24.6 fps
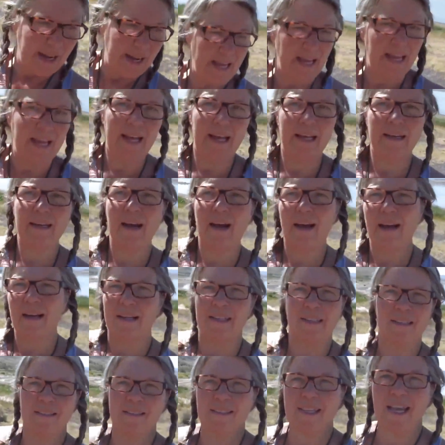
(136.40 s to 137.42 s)
And
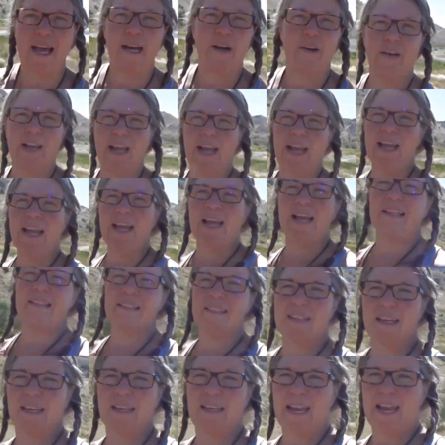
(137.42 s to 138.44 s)
on Saturday and
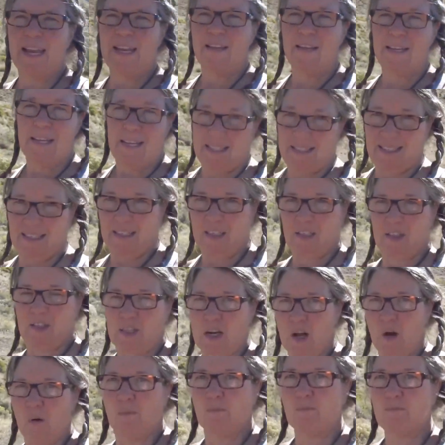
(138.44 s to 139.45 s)
Sunday, it's gonna
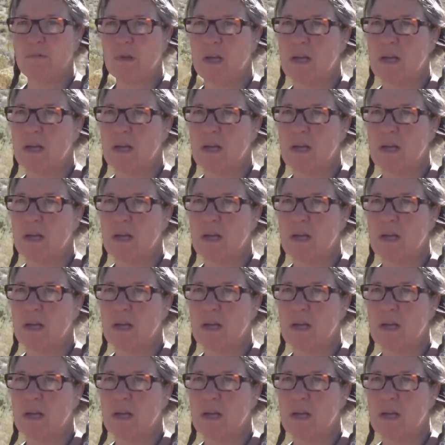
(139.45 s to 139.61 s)
snow.